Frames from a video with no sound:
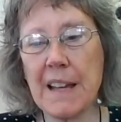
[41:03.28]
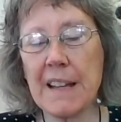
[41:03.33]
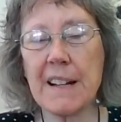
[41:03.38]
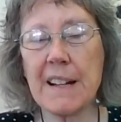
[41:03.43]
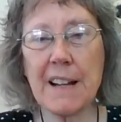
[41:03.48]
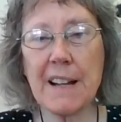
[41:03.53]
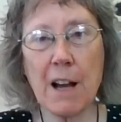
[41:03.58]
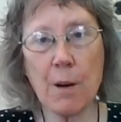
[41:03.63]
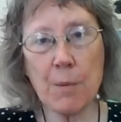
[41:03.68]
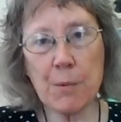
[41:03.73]

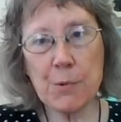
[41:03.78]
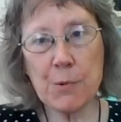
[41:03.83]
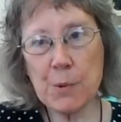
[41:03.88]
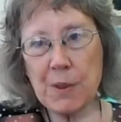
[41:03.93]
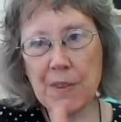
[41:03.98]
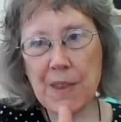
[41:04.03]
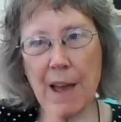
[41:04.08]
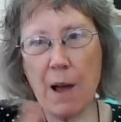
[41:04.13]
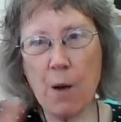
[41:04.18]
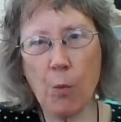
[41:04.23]
it helps
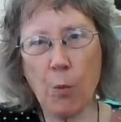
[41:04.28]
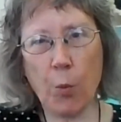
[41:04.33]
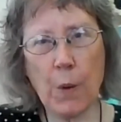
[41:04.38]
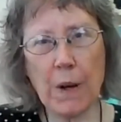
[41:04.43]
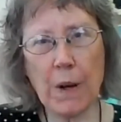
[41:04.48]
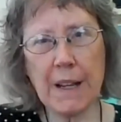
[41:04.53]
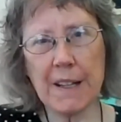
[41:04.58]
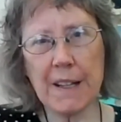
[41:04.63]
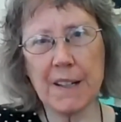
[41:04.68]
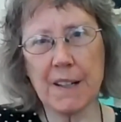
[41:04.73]
with that
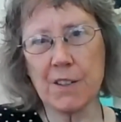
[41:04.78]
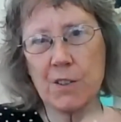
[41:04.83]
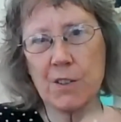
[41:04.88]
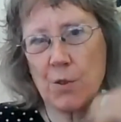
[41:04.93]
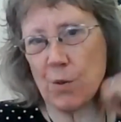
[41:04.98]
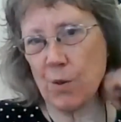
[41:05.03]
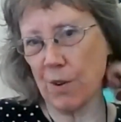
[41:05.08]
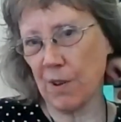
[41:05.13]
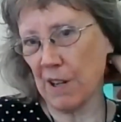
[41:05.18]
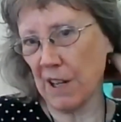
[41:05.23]
wind
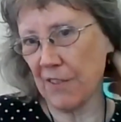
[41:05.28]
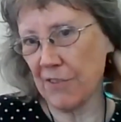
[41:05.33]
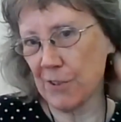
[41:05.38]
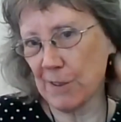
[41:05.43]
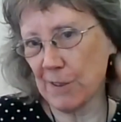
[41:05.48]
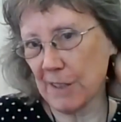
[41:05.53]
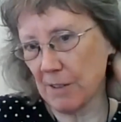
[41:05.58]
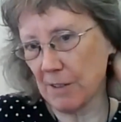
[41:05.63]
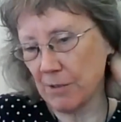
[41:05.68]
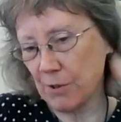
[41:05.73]
or
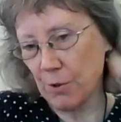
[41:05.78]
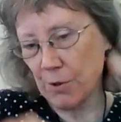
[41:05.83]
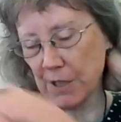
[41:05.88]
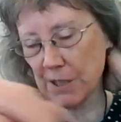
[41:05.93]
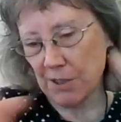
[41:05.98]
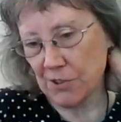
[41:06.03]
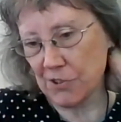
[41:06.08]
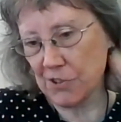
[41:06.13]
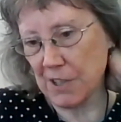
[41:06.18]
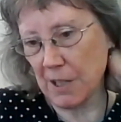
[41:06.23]
other little
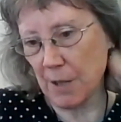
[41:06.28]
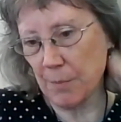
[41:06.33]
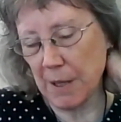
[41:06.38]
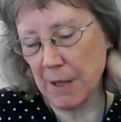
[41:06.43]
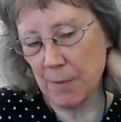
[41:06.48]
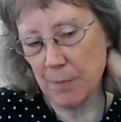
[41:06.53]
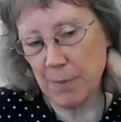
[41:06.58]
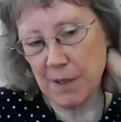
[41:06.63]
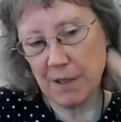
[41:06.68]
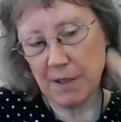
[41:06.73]
critters that
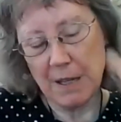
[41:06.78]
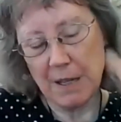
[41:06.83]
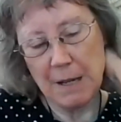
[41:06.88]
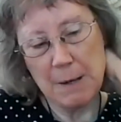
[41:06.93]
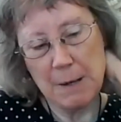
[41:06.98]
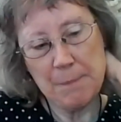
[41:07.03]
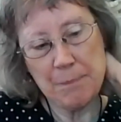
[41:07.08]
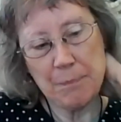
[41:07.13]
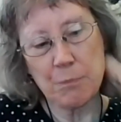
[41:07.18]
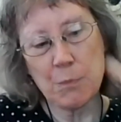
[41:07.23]
might be
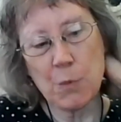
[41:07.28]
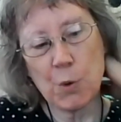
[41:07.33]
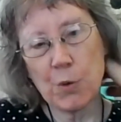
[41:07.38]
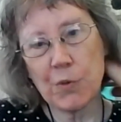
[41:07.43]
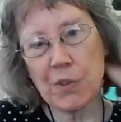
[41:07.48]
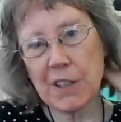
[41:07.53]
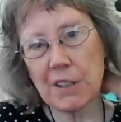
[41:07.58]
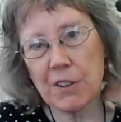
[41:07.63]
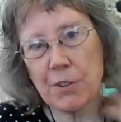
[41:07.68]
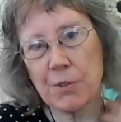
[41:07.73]

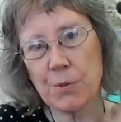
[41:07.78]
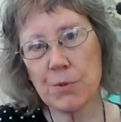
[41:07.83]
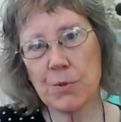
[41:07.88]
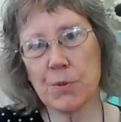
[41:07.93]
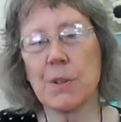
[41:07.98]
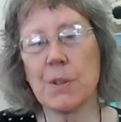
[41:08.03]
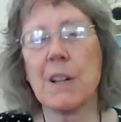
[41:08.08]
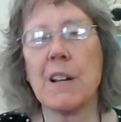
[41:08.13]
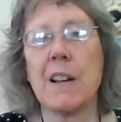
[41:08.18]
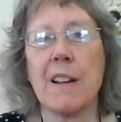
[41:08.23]
moving
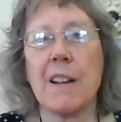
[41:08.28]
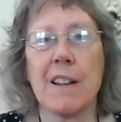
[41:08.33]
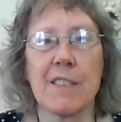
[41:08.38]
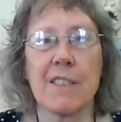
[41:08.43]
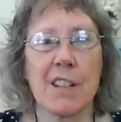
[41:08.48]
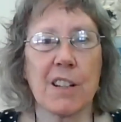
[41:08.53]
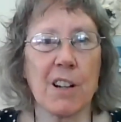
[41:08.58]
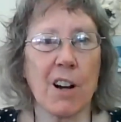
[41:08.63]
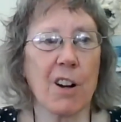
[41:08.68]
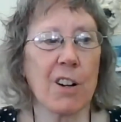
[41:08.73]
through
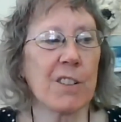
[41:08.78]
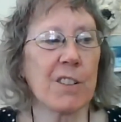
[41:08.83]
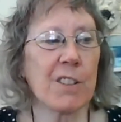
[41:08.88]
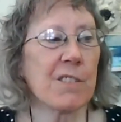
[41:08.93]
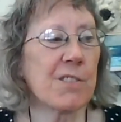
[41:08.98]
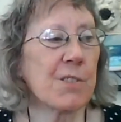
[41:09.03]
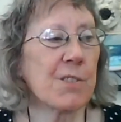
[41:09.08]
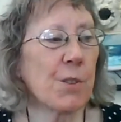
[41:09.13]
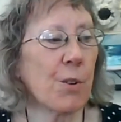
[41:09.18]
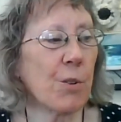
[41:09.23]
the
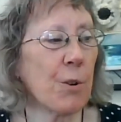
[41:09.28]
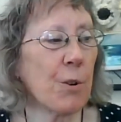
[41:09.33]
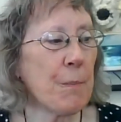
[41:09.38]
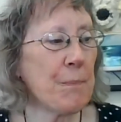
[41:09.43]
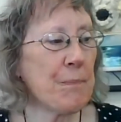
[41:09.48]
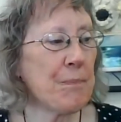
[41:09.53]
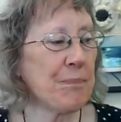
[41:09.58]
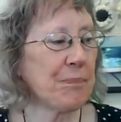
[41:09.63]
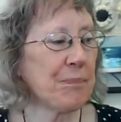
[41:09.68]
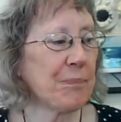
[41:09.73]
garden. So
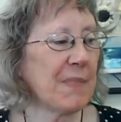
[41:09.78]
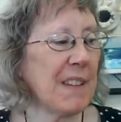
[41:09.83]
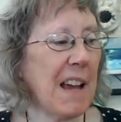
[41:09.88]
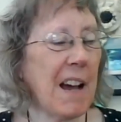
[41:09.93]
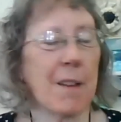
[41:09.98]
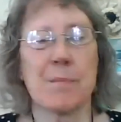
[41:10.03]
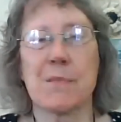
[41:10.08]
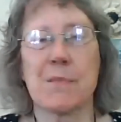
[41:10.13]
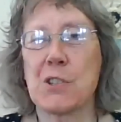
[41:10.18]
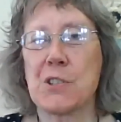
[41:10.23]

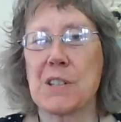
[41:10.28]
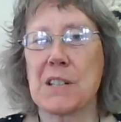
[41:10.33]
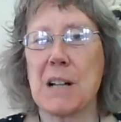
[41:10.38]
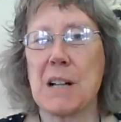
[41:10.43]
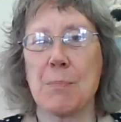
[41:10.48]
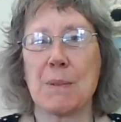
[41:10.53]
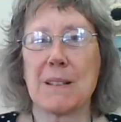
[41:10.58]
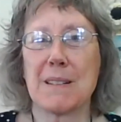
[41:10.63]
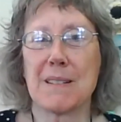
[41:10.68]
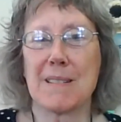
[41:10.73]
yeah, just a
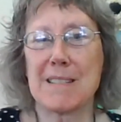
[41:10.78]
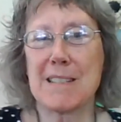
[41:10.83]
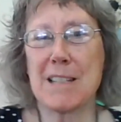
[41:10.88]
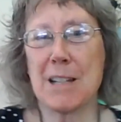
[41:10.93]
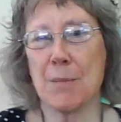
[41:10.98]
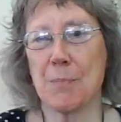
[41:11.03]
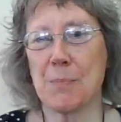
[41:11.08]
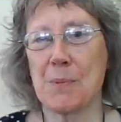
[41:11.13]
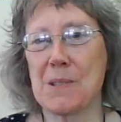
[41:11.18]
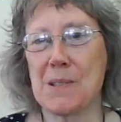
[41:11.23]
couple little
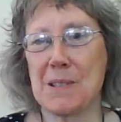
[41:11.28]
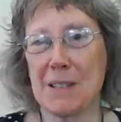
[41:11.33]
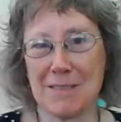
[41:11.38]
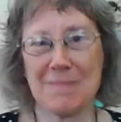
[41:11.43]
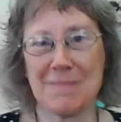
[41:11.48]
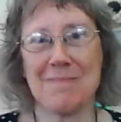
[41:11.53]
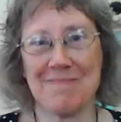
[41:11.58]
tips.